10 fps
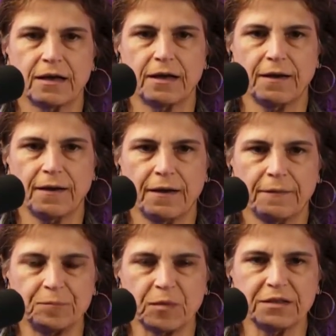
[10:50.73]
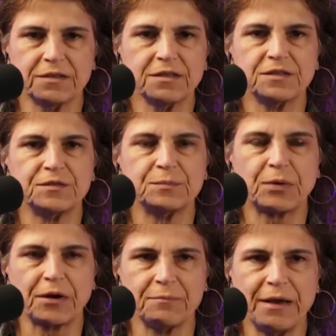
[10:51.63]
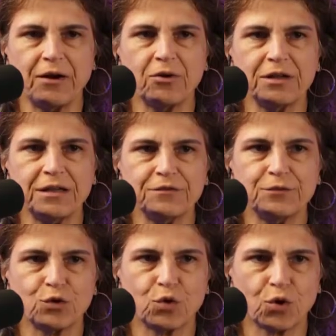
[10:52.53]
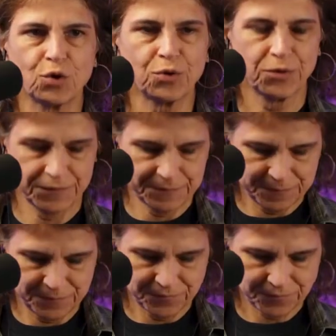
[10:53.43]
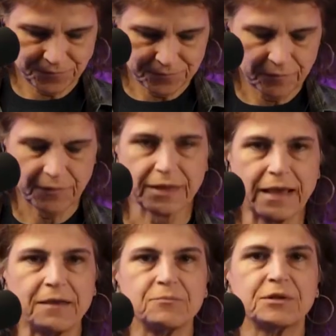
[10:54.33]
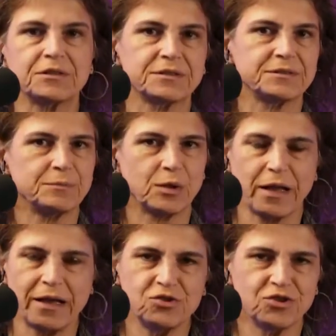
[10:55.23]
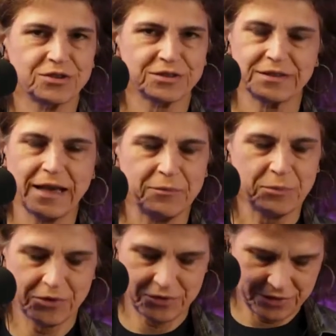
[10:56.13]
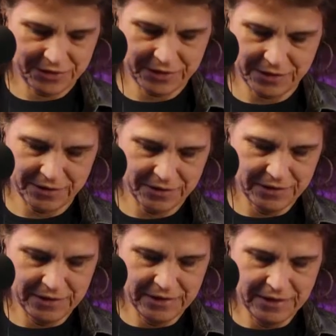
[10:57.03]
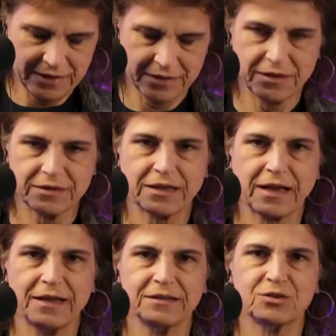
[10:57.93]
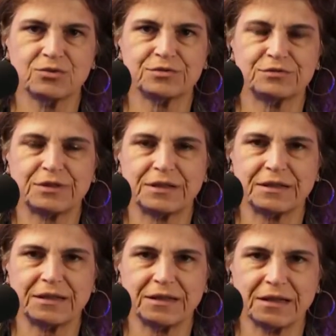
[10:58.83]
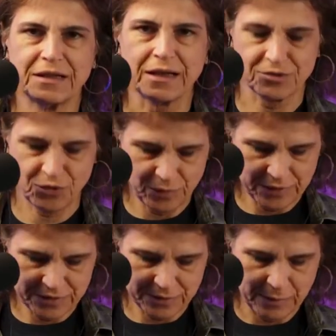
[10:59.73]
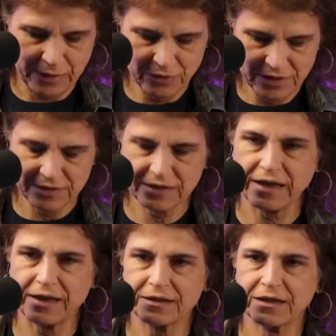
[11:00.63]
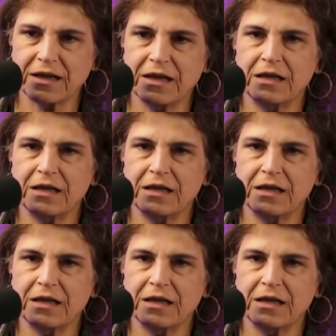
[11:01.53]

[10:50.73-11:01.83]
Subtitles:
it is primarily for gamers, teenagers, gamers, this kind of customers about this card.